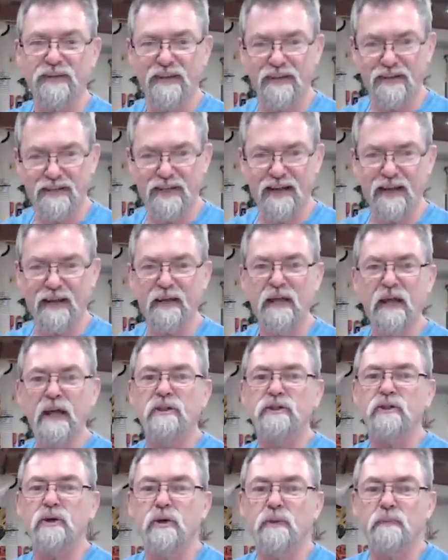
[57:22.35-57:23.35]
Okay,
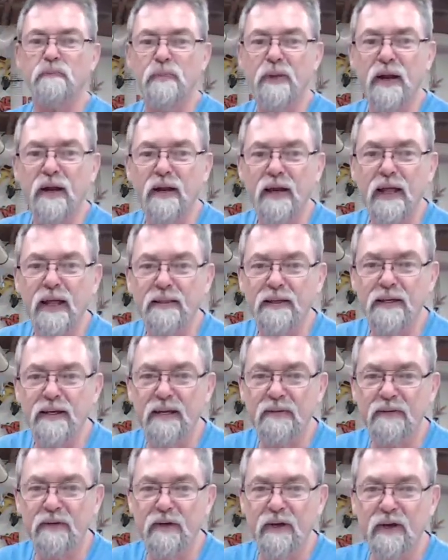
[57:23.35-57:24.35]
Stuart, better late than
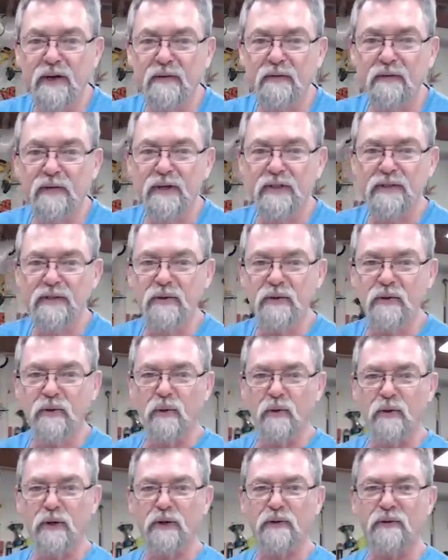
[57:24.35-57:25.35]
never, kind of nice here in the
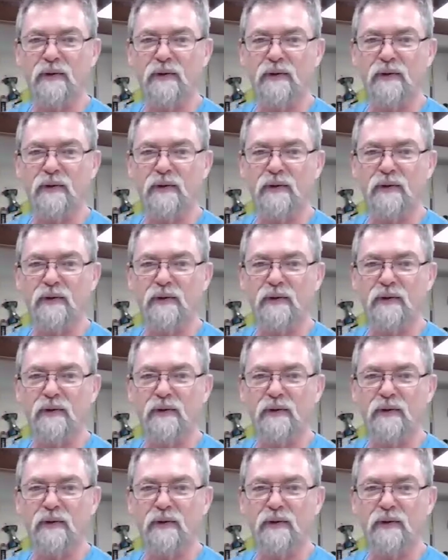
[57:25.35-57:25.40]
corner.